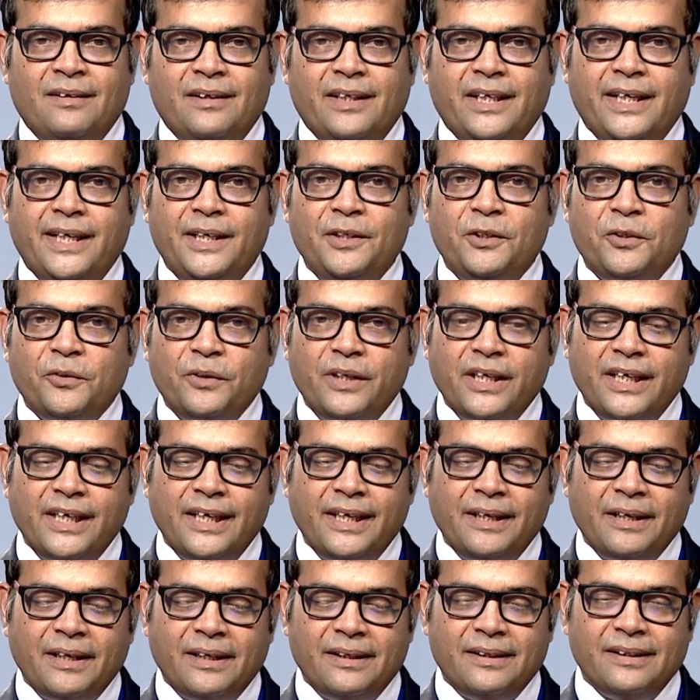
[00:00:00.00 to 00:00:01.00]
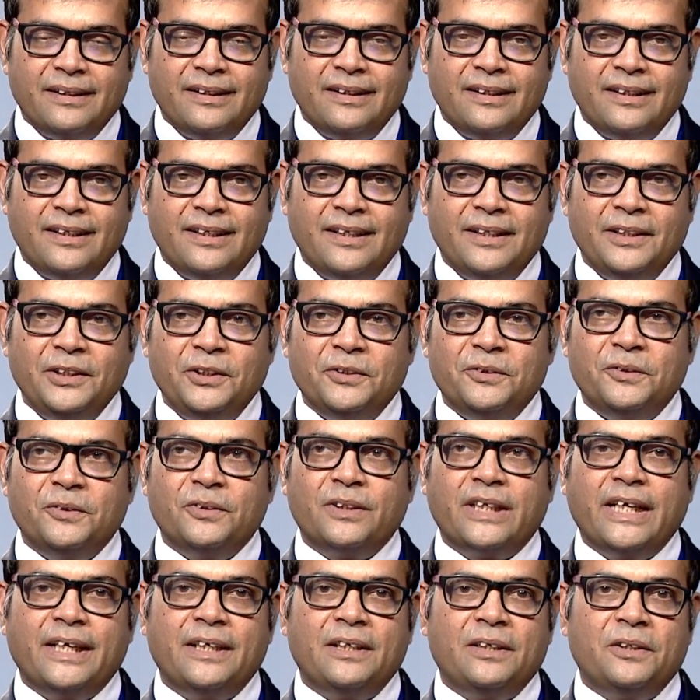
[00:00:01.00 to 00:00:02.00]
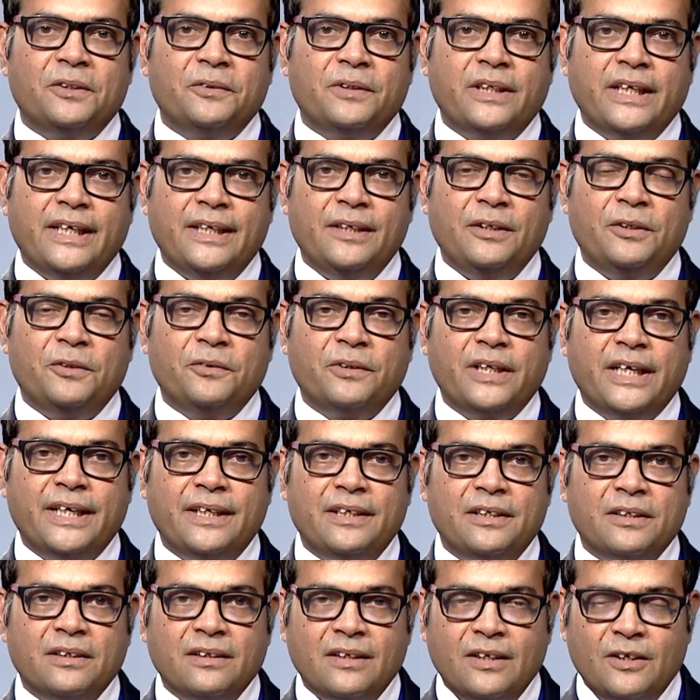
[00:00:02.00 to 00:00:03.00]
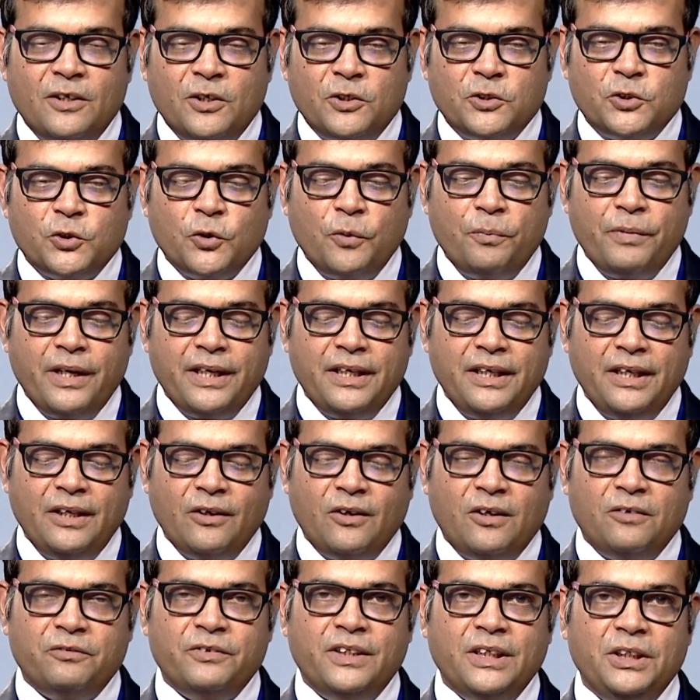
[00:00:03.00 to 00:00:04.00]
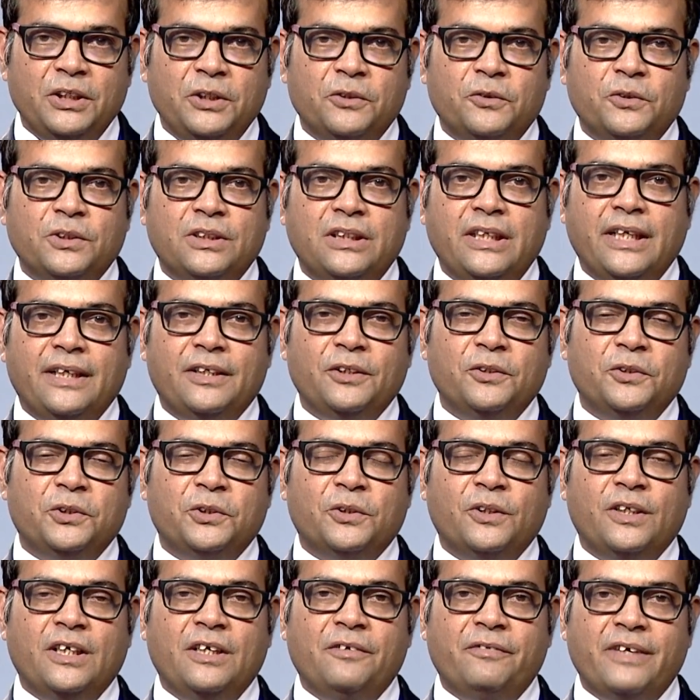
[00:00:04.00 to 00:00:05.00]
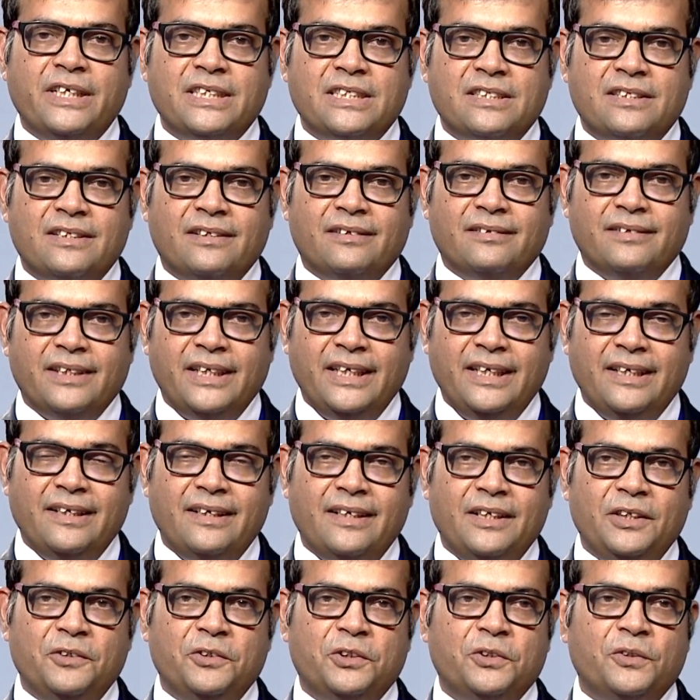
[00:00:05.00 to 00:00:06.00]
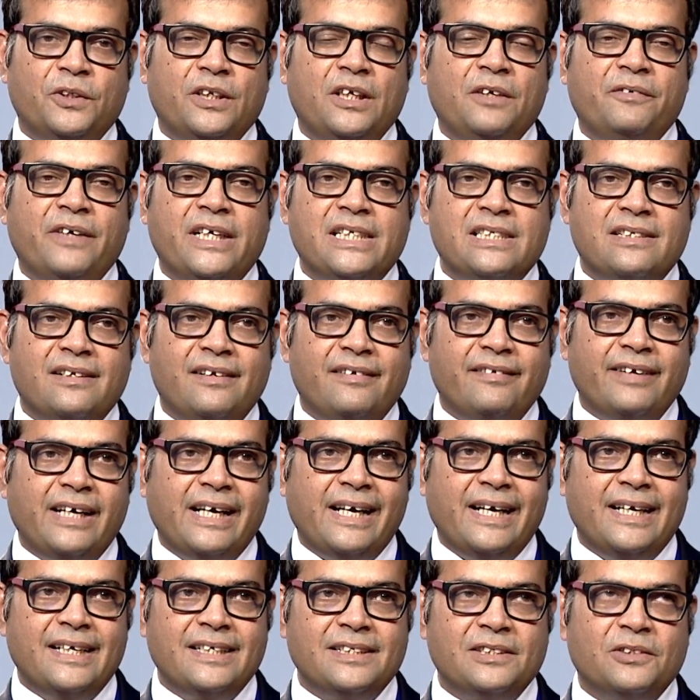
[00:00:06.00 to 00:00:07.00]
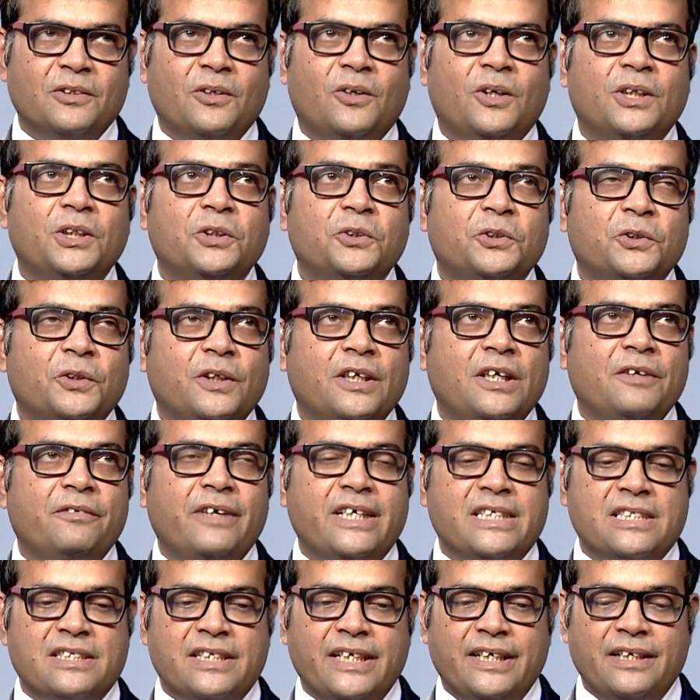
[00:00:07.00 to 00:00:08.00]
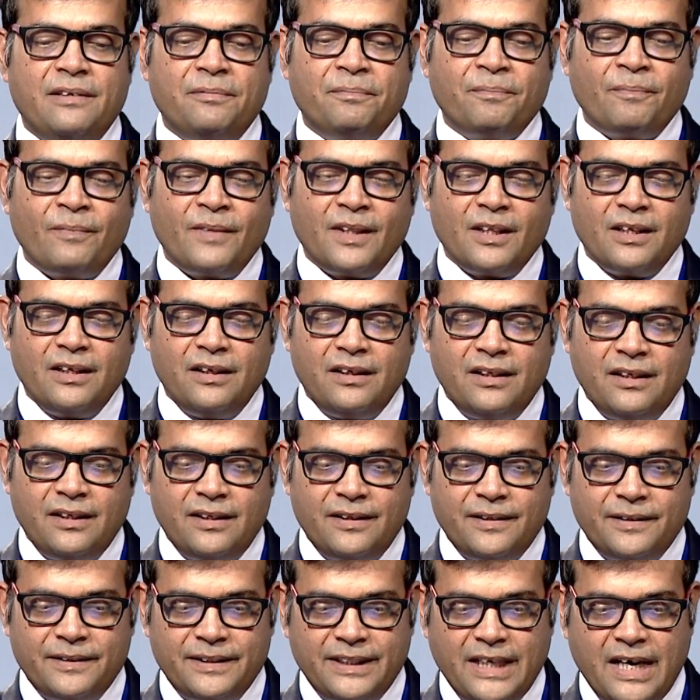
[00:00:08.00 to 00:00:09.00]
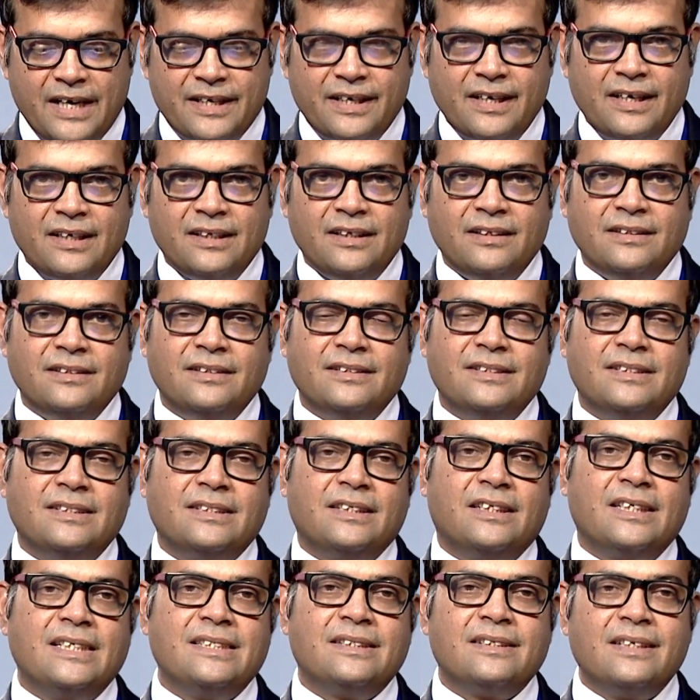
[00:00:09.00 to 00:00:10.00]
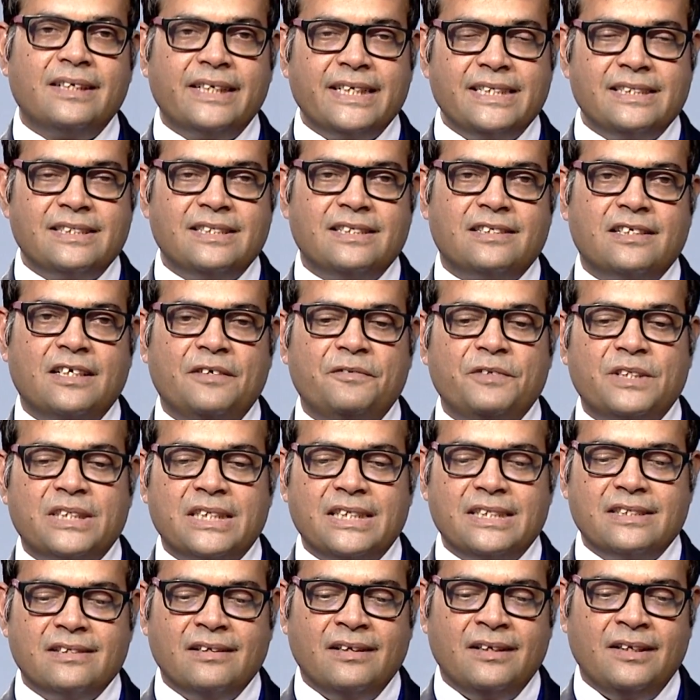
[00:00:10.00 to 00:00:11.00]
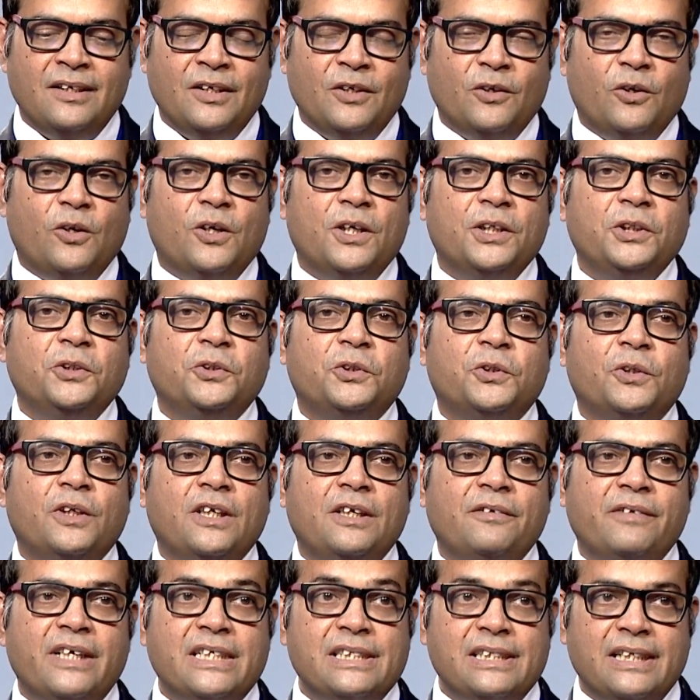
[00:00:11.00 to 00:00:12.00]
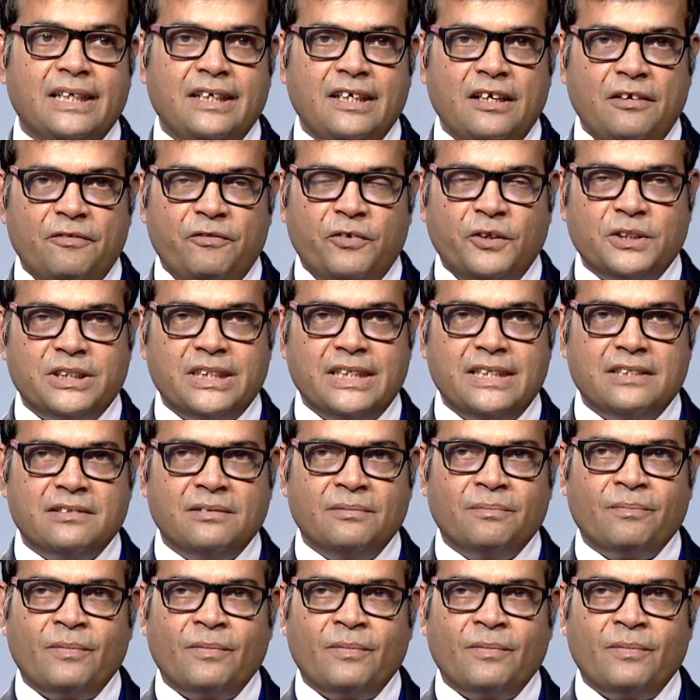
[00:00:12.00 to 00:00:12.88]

and today you tend to get so many of the news that you should invest here, you should invest in Reliance, or you should invest in Tata consultancy services, or you should invest in Infosys,